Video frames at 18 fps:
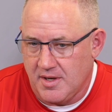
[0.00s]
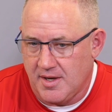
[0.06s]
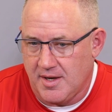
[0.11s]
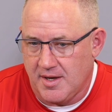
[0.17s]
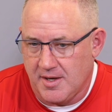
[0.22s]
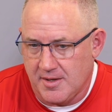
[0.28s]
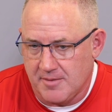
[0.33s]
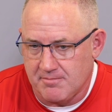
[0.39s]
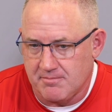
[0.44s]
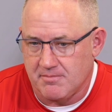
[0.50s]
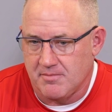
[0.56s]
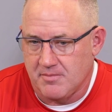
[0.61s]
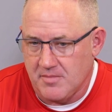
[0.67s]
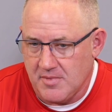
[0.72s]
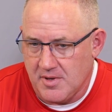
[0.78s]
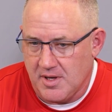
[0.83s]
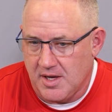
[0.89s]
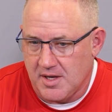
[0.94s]

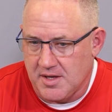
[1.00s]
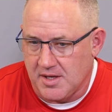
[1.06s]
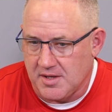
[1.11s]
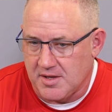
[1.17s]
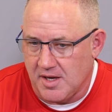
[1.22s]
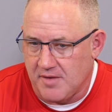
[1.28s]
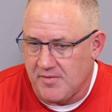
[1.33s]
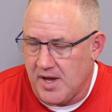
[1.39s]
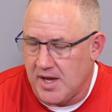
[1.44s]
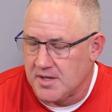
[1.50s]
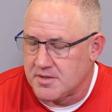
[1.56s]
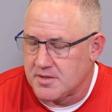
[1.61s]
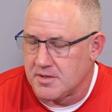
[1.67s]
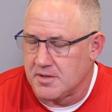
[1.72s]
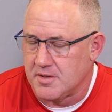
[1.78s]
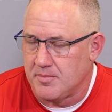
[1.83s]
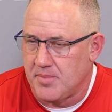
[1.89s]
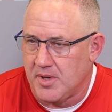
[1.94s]
I think they've
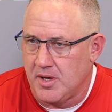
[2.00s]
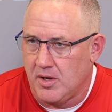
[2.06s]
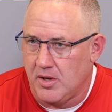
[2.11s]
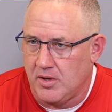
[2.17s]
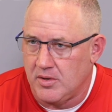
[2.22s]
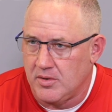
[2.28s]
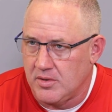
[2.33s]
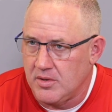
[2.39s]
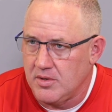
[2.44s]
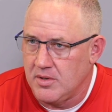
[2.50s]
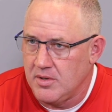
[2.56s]
answered the bell